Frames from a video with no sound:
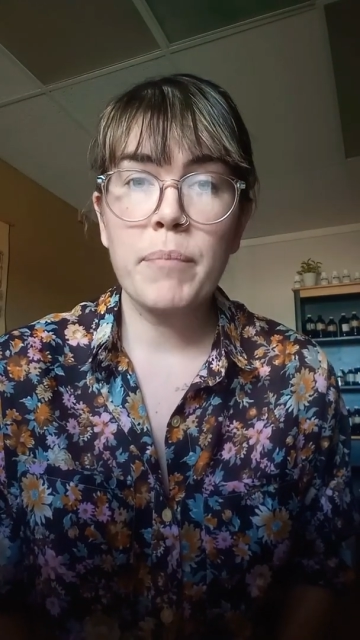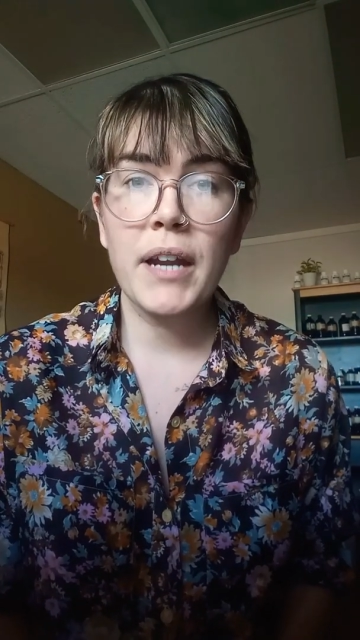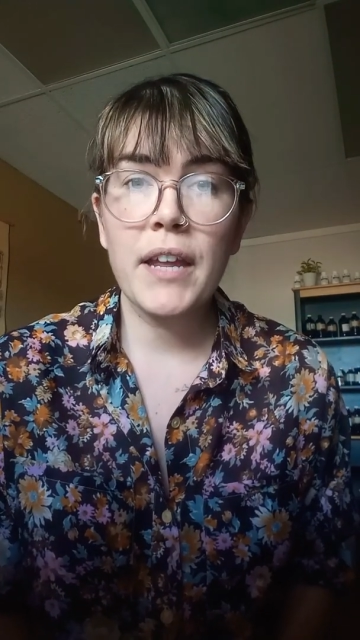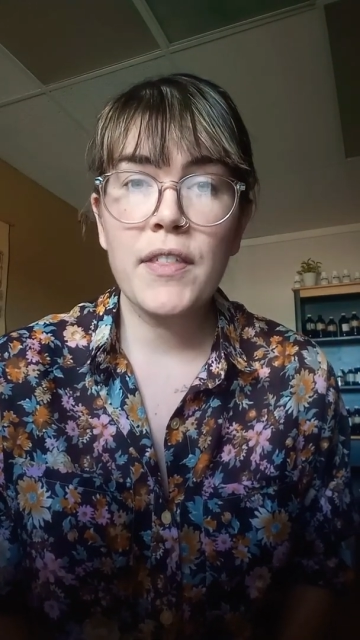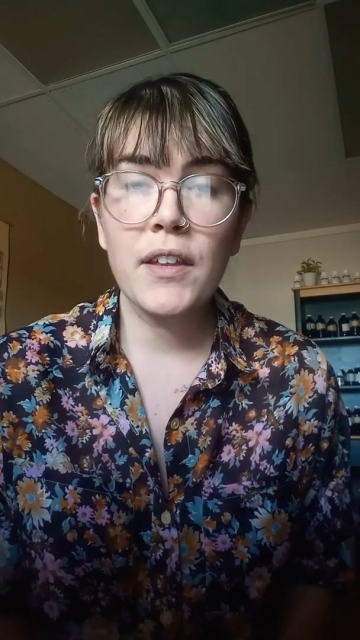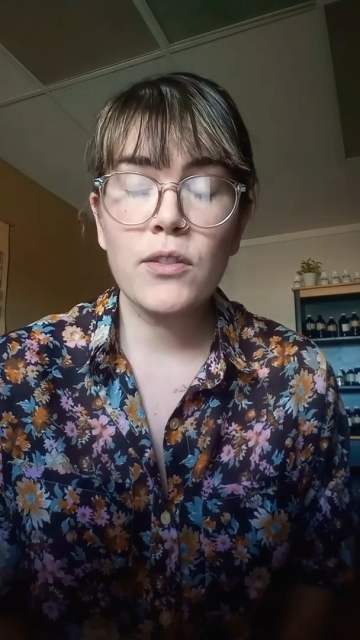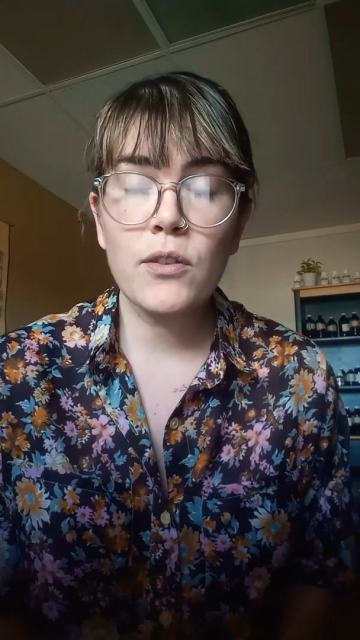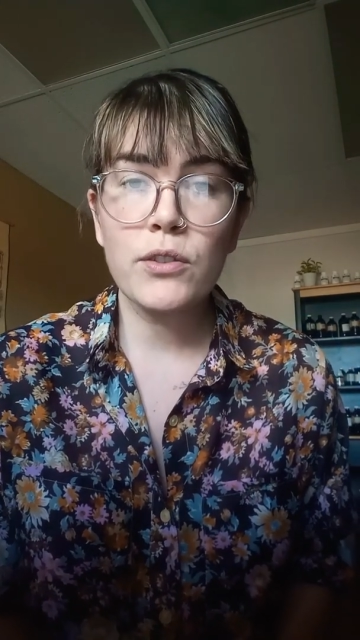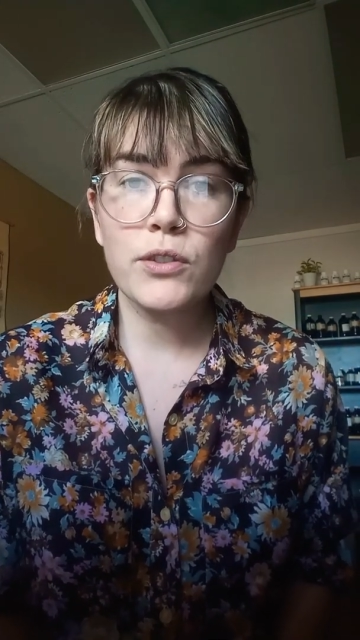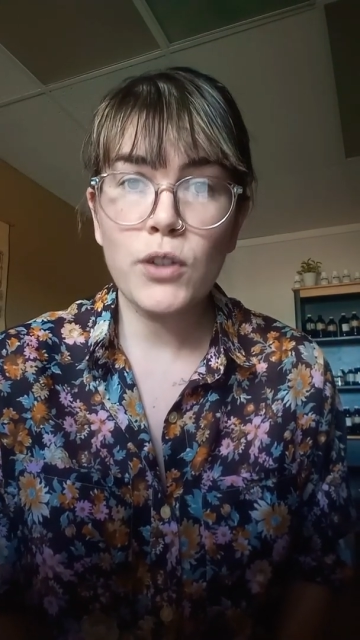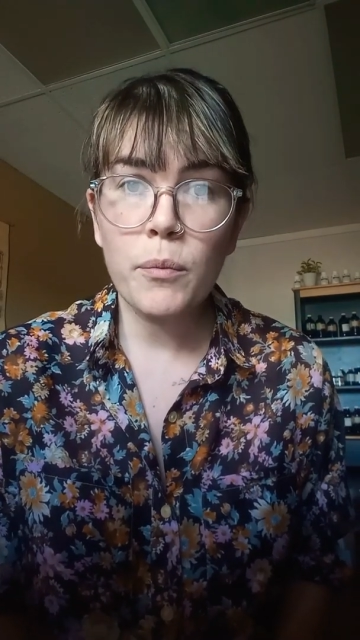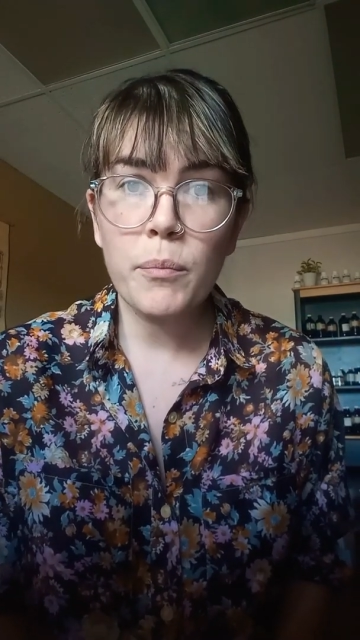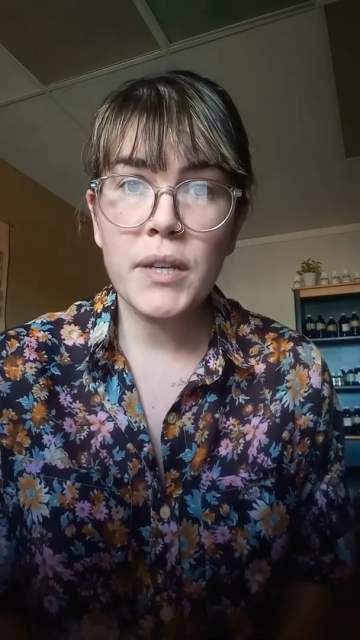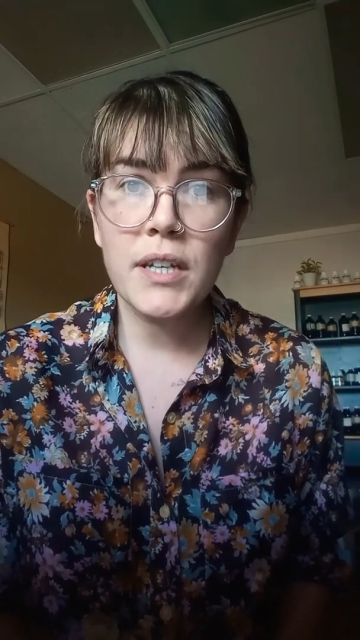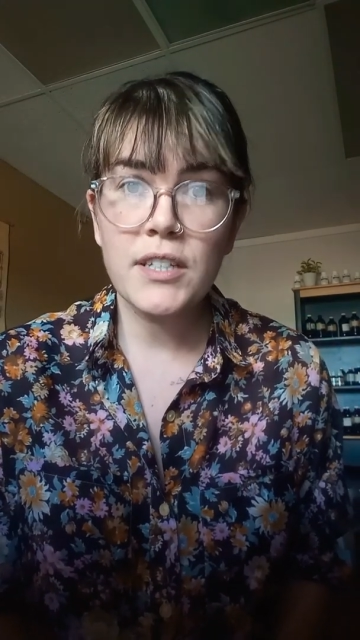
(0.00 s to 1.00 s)
but I think there's
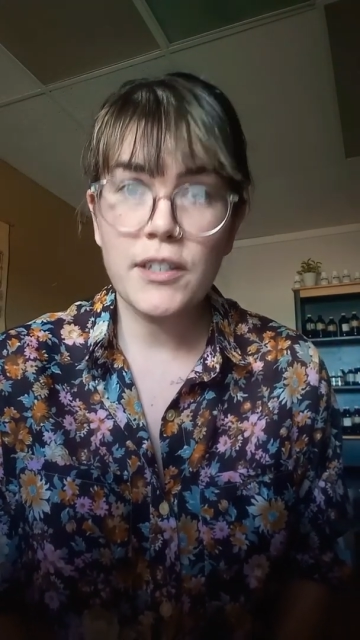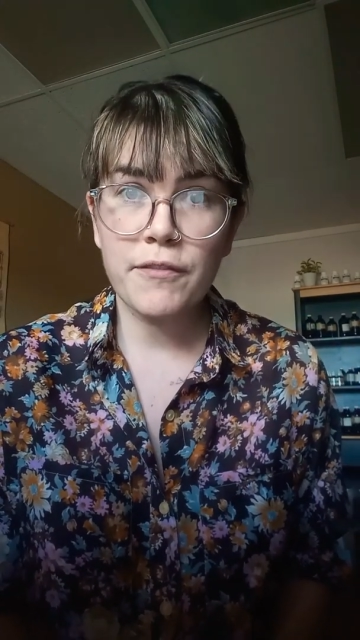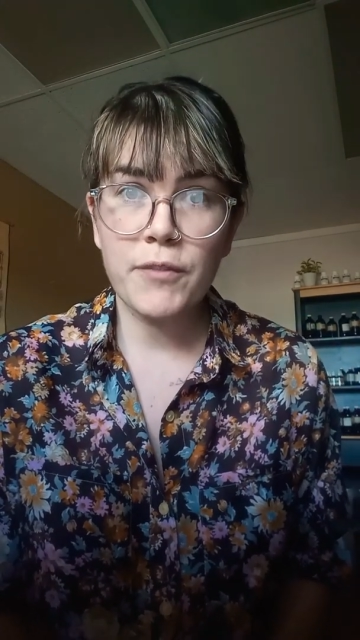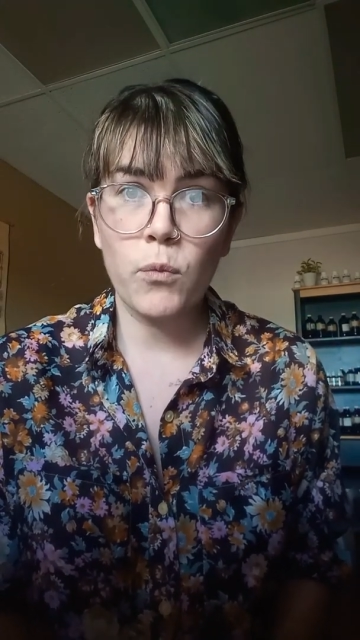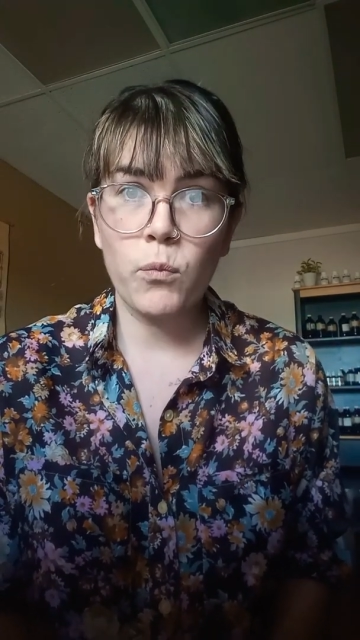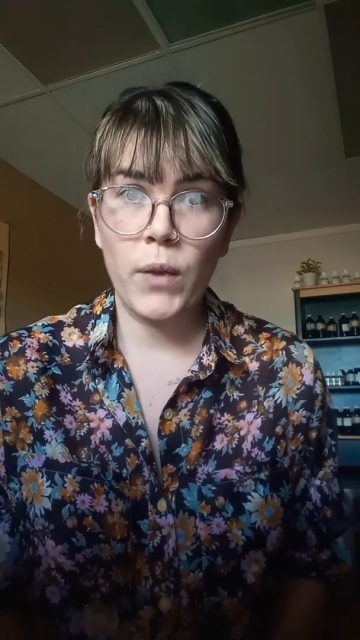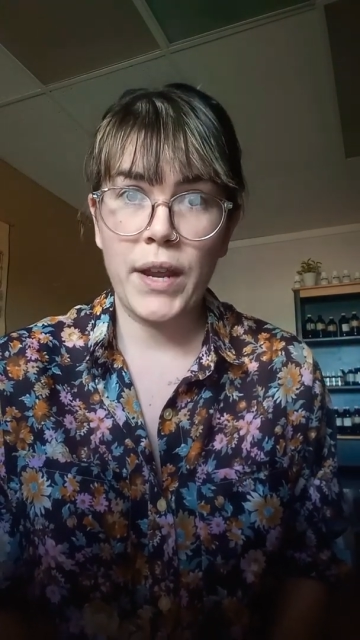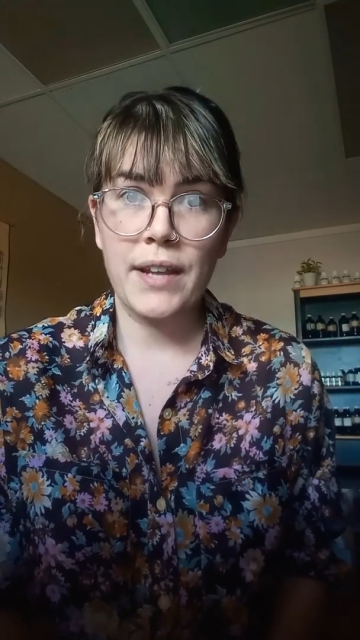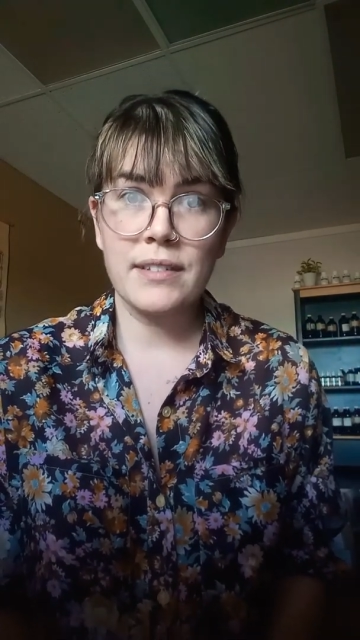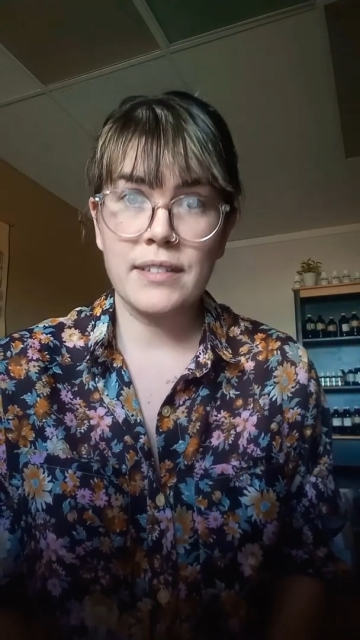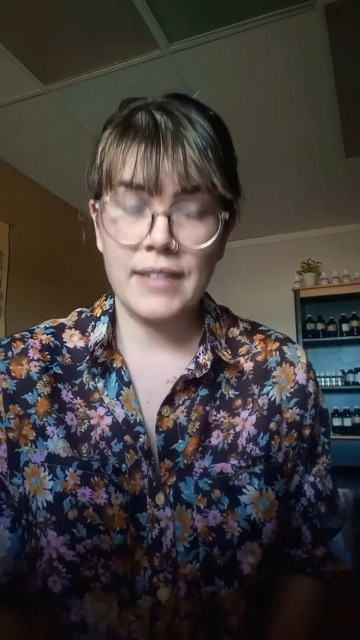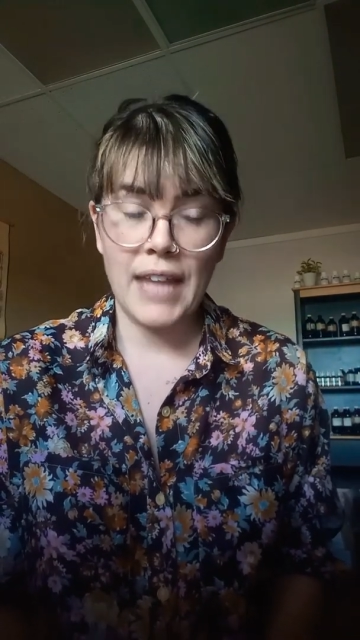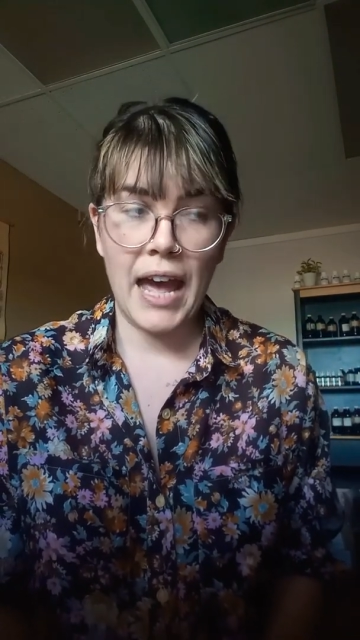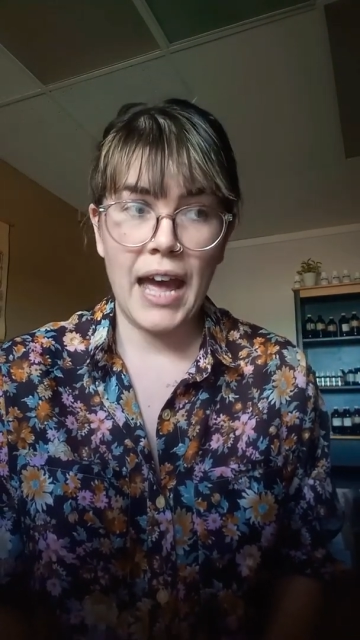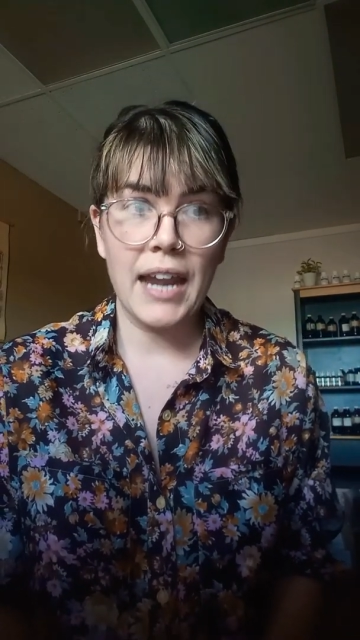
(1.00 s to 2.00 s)
so many different ways
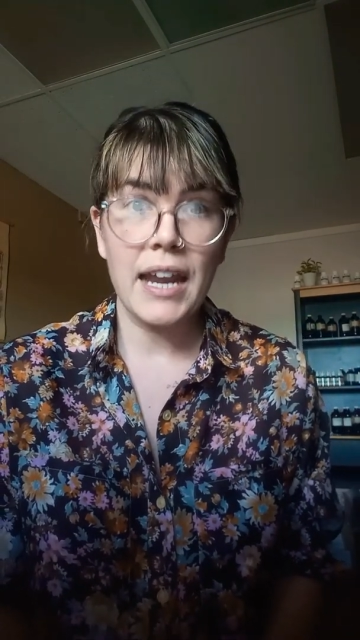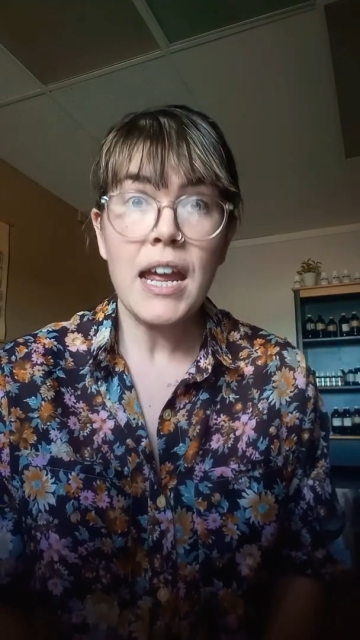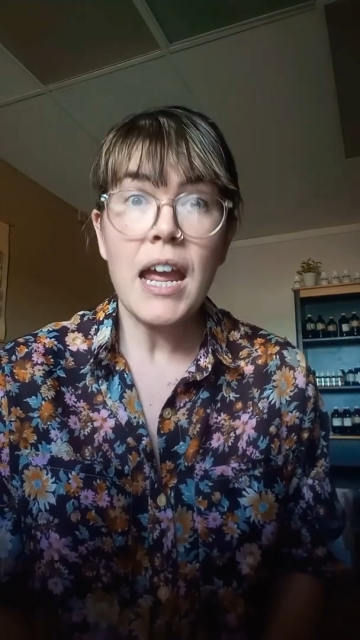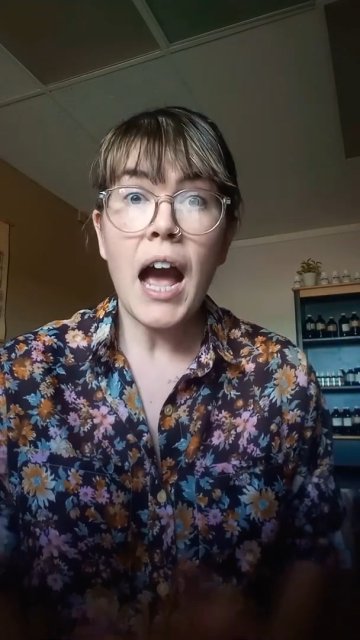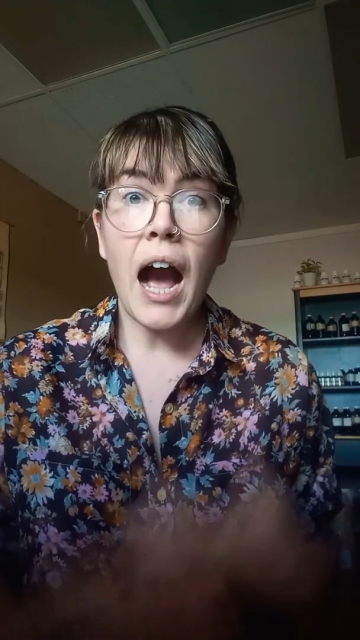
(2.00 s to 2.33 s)
that